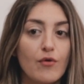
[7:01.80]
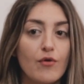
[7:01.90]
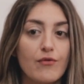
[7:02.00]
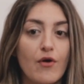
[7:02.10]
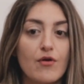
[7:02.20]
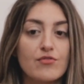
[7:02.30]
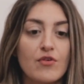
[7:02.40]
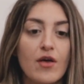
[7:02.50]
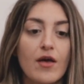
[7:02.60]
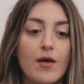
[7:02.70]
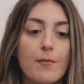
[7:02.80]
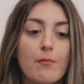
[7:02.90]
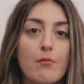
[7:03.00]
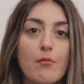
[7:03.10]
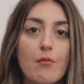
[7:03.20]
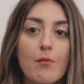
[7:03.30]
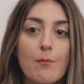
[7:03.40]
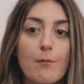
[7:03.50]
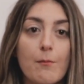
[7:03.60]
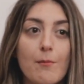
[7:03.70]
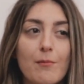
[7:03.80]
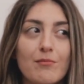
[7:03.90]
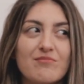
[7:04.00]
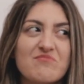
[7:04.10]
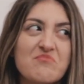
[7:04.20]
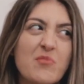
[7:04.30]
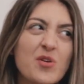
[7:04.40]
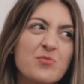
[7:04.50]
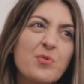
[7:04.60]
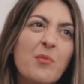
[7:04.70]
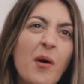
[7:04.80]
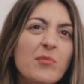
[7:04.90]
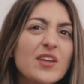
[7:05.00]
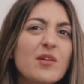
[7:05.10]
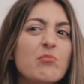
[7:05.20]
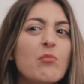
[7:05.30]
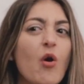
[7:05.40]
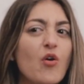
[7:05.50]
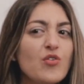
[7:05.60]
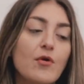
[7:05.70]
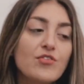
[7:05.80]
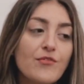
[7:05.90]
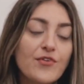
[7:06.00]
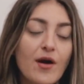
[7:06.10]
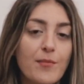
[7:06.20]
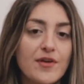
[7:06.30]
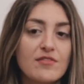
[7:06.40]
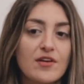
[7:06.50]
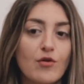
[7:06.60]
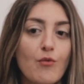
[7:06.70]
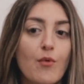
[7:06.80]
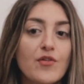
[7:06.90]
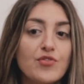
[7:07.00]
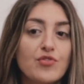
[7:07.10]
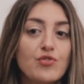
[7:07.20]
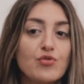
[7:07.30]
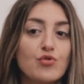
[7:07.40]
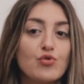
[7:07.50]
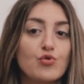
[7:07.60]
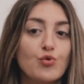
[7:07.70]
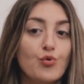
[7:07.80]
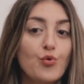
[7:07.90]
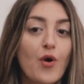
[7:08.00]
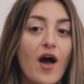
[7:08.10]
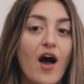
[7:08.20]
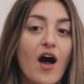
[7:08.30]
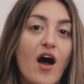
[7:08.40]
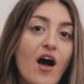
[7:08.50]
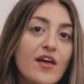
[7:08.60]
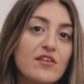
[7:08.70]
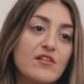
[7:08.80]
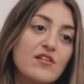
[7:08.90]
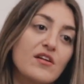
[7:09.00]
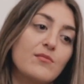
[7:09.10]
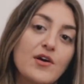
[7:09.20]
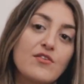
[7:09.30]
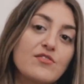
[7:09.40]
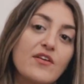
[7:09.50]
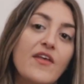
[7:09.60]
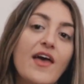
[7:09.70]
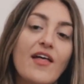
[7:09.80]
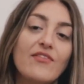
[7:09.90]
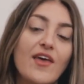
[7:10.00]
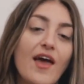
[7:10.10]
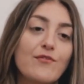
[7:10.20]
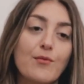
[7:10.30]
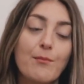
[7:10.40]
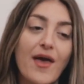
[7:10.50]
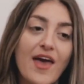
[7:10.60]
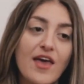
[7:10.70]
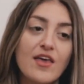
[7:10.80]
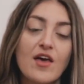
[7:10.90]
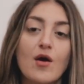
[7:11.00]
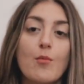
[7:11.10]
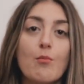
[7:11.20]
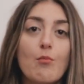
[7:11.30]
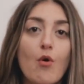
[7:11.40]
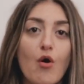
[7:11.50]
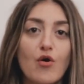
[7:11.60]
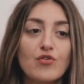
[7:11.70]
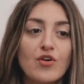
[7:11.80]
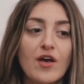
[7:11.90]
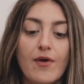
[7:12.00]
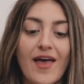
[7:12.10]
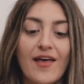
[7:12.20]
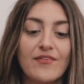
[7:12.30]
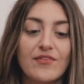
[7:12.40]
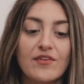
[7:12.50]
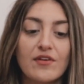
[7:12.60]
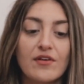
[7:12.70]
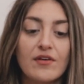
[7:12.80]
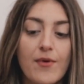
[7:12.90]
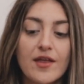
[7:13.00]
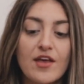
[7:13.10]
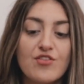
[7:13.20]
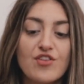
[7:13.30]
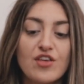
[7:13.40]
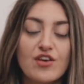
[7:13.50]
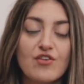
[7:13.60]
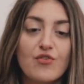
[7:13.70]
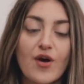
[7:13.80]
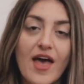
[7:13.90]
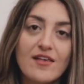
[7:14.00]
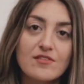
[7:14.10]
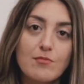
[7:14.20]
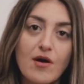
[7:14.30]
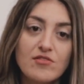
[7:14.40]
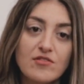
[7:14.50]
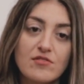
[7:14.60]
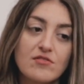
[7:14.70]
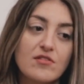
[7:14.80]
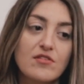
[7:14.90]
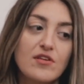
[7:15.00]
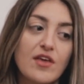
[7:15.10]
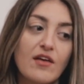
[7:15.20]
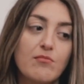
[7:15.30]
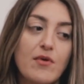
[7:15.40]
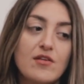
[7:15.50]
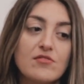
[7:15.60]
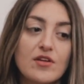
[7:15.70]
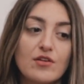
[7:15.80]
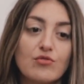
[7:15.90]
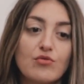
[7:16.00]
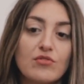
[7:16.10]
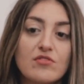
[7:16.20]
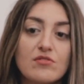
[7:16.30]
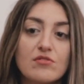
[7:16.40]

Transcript: of course, Hmm, most probably more. Most of the companies, they don't want to hire because then they have to pay more and uh, an engineer who has the master's degree can basically do the